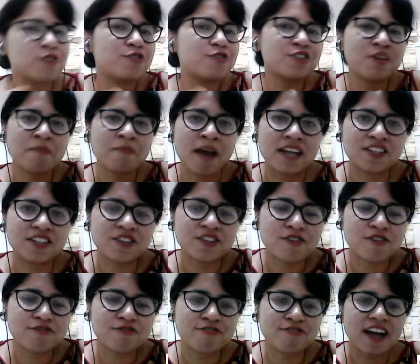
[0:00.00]
the matter
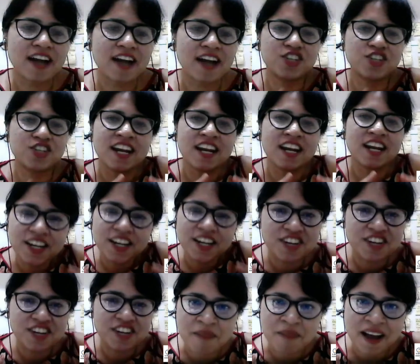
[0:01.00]
of fact, Chennai
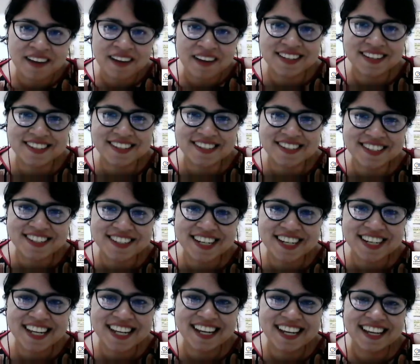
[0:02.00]
Trademark Registry,
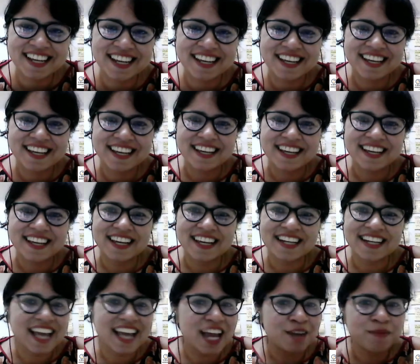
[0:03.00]
it
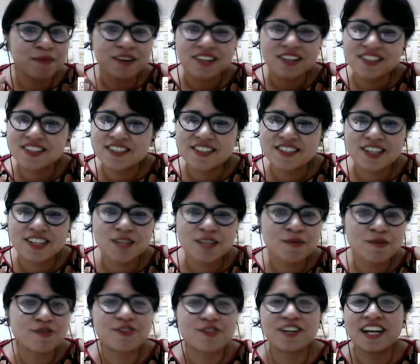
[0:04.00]
can be registered
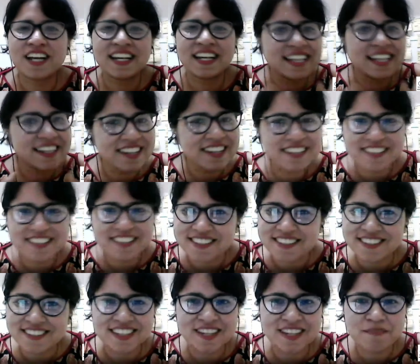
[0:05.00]
before any
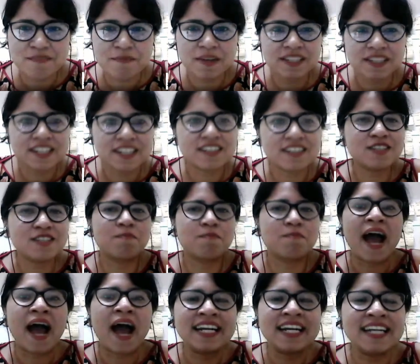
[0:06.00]
registry, but it is
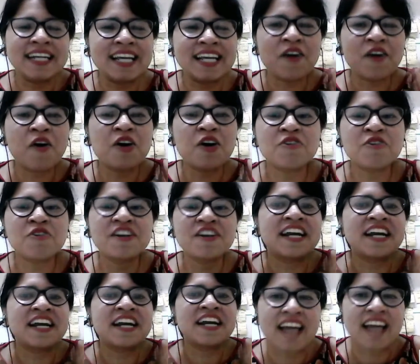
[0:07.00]
binding all over
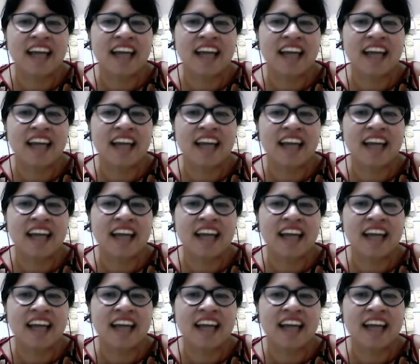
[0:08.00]
India.